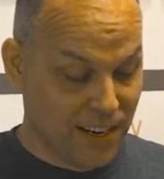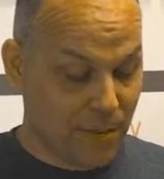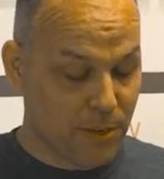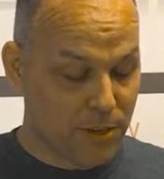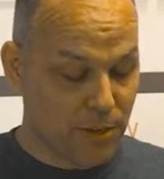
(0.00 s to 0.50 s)

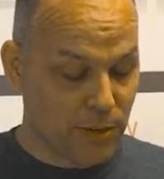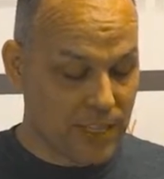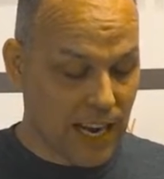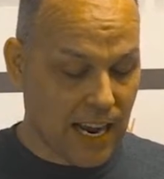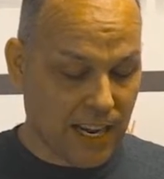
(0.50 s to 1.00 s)
Number two,
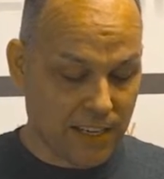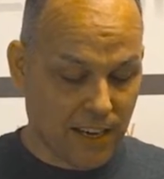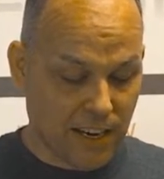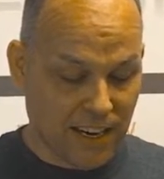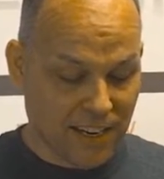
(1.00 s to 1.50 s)
size.
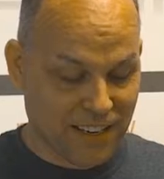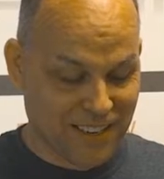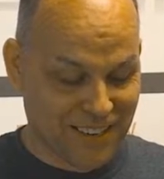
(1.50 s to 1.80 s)
All right.